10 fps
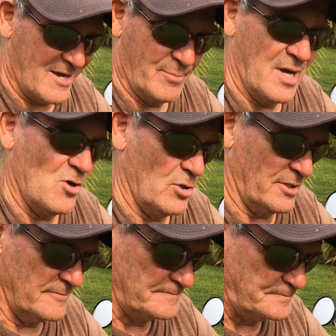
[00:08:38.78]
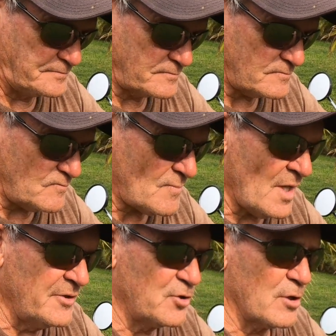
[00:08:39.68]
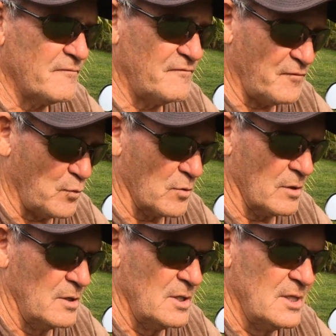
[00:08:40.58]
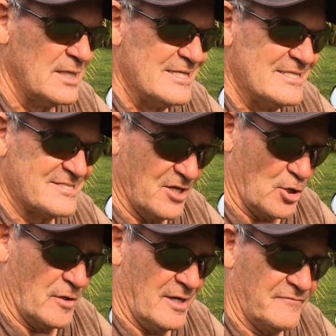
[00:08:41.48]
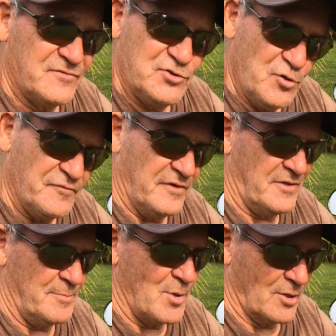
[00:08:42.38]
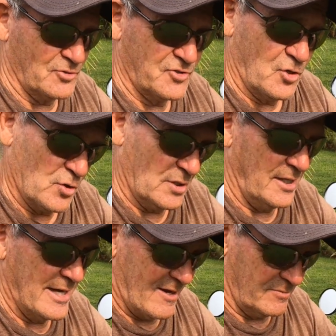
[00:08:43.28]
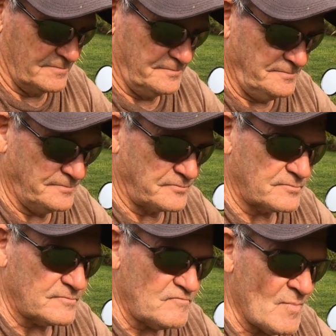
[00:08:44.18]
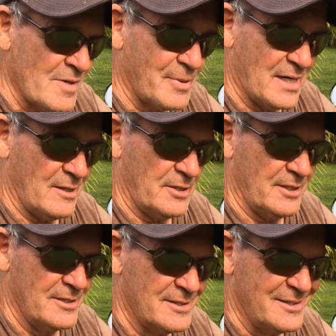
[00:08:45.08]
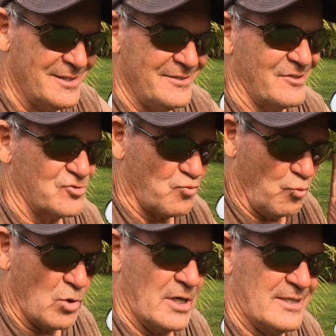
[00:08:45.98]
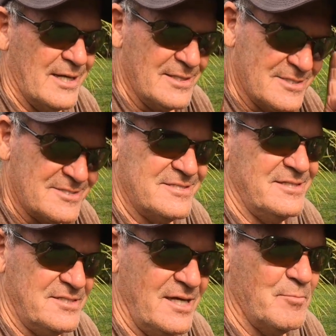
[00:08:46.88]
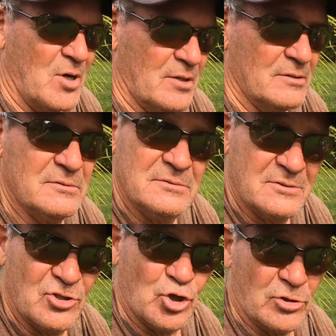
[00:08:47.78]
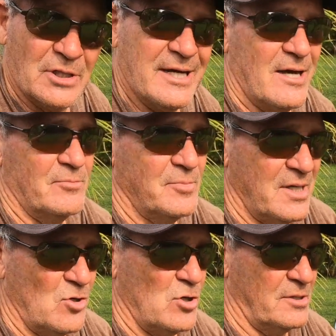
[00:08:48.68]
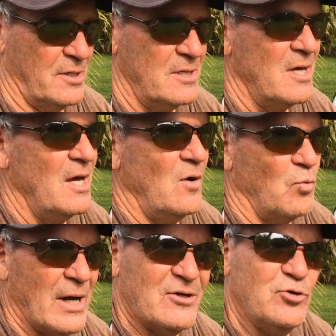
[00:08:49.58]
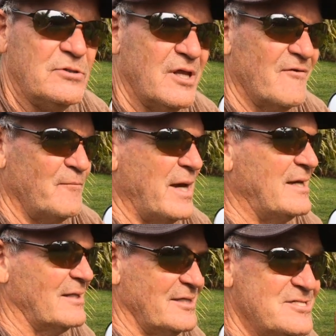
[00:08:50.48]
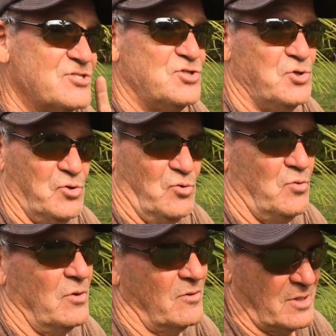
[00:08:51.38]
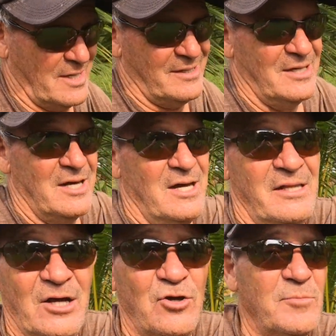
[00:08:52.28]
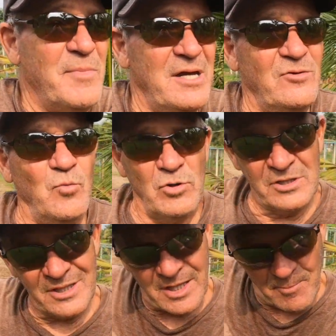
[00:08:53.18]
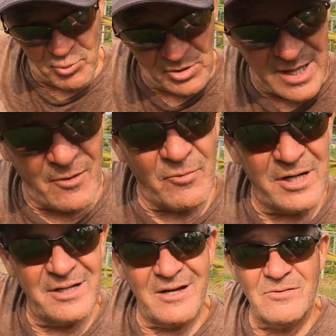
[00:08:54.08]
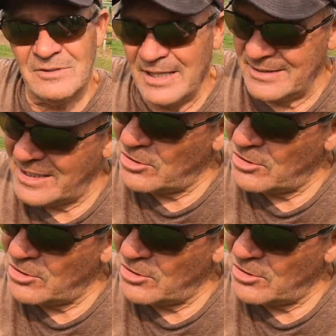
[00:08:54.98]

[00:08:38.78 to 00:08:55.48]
out by Honda. There are 4 CRF 250 models currently out by Honda. There's 1 CT model currently out by Honda. Why couldn't they have made at least 2? Okay, they could have made the one that they put out right now, and they